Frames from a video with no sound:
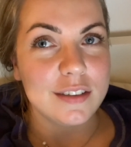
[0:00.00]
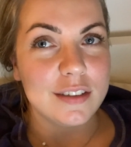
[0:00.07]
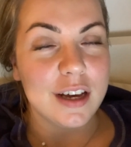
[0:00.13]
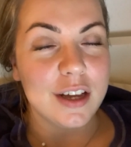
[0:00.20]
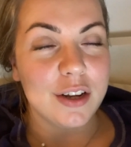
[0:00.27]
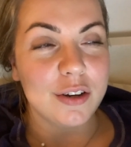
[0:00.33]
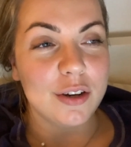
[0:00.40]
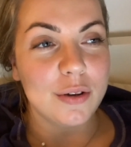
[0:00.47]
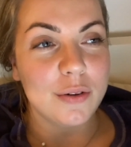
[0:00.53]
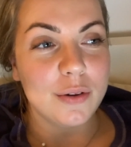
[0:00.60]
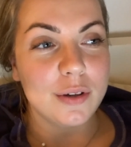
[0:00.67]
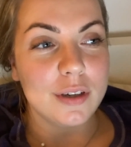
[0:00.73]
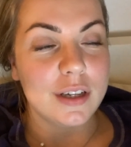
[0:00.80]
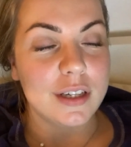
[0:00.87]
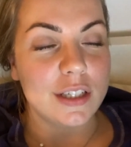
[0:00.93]
I don't know
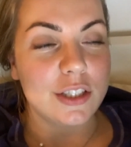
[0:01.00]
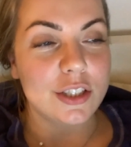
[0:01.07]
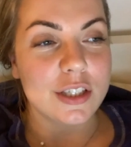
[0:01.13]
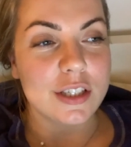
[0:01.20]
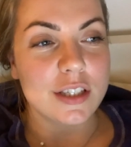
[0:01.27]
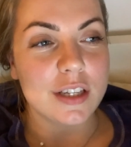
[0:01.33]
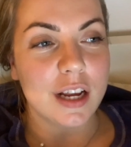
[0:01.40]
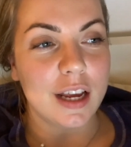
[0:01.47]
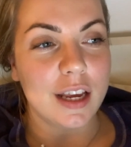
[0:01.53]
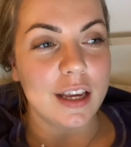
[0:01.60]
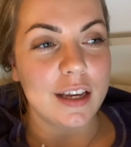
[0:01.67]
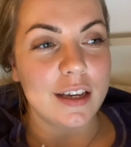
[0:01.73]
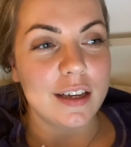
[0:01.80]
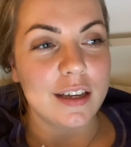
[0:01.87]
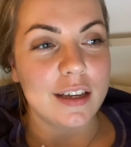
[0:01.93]
it's just like